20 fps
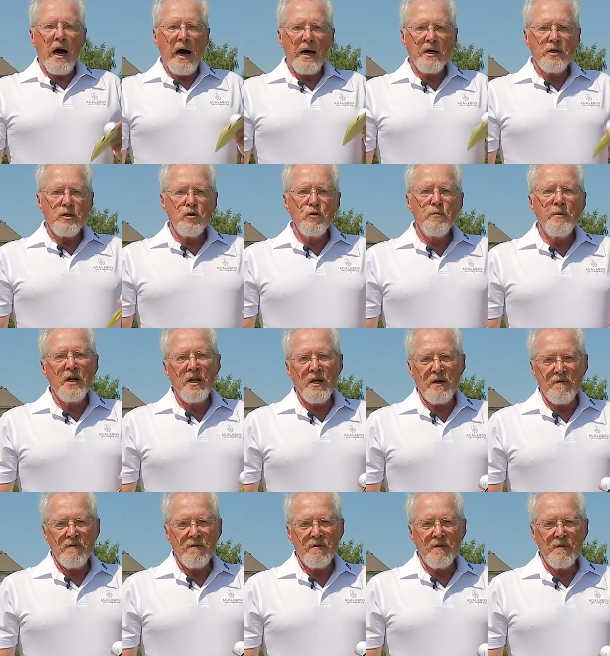I do
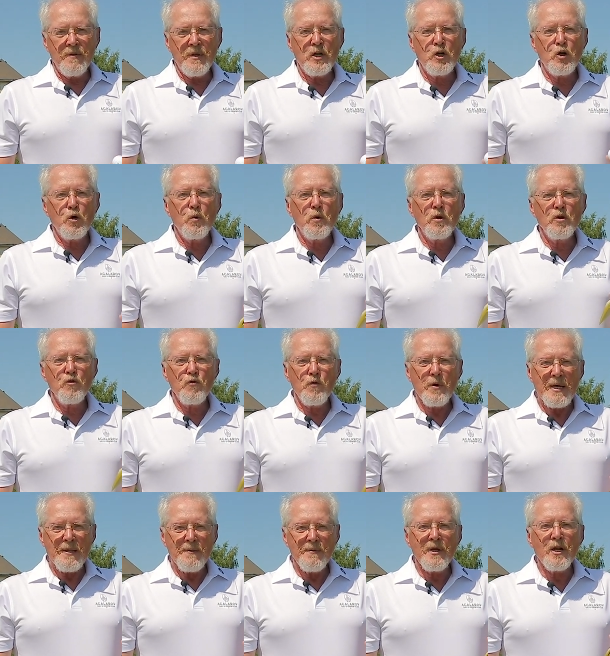believe that you will
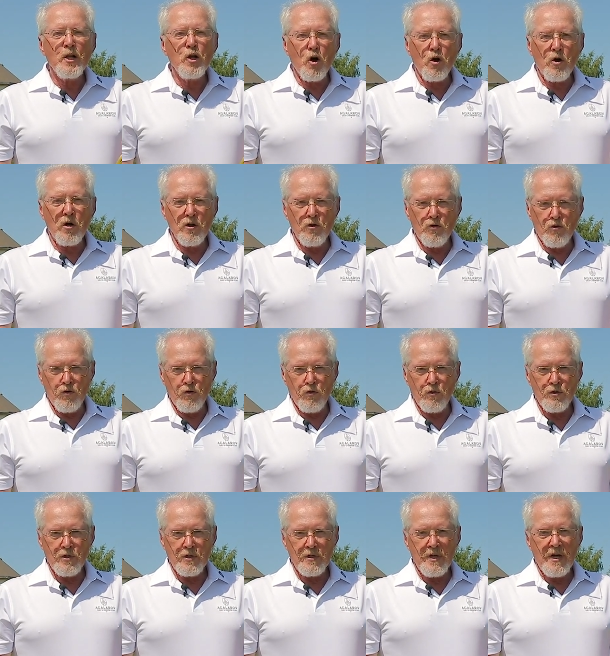read the local
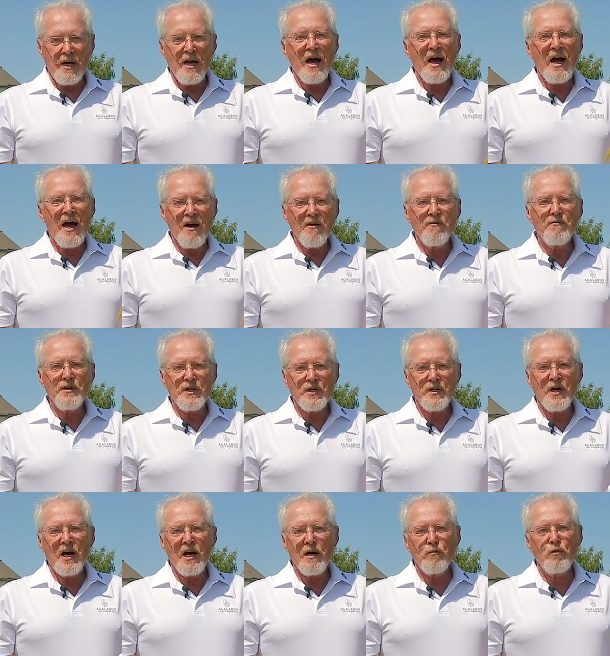rules every
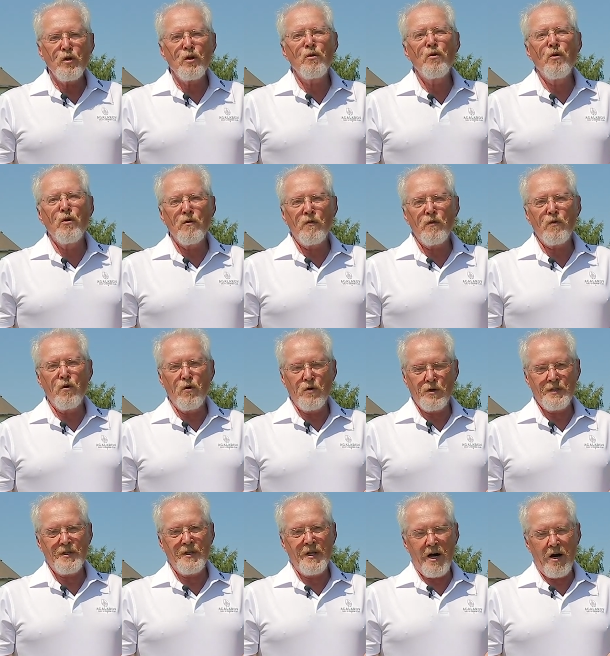time on a golf
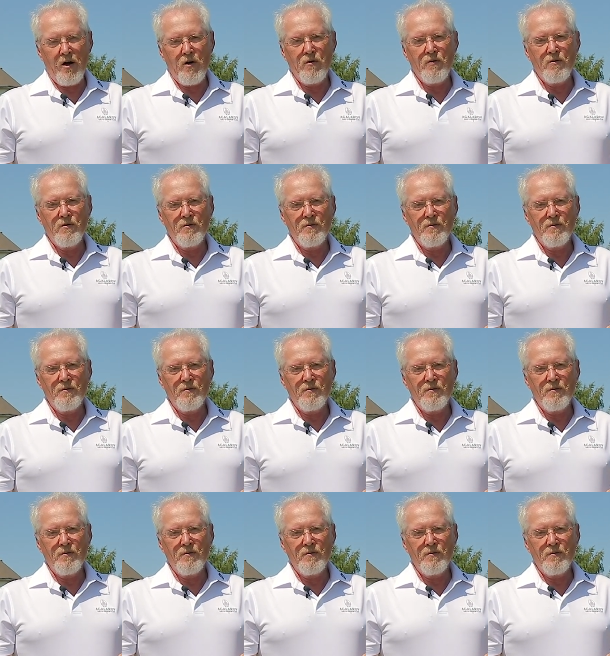course now.